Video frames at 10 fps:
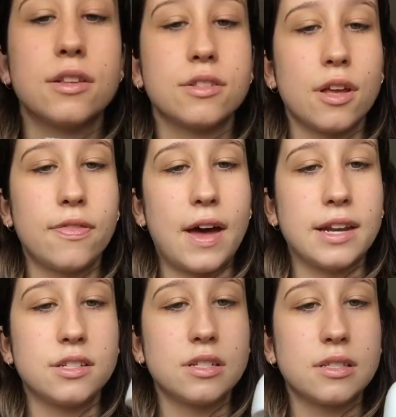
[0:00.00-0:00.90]
So
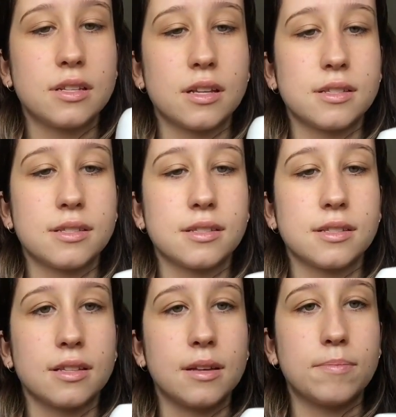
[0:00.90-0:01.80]
that just
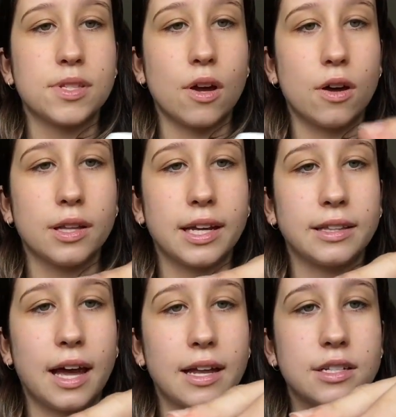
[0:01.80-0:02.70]
slips on like that.